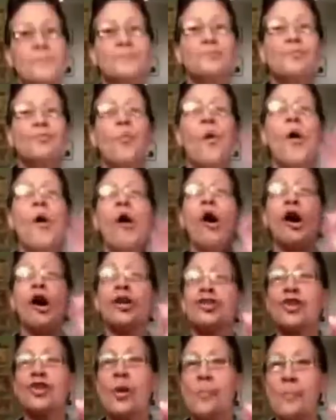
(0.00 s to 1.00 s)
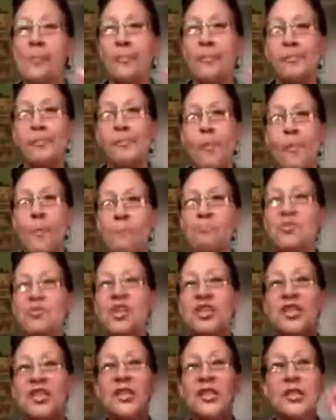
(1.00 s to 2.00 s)
think? Awesome.
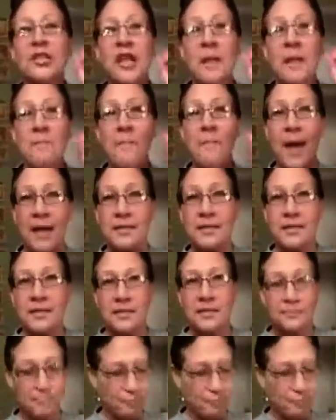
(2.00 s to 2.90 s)
This is the best.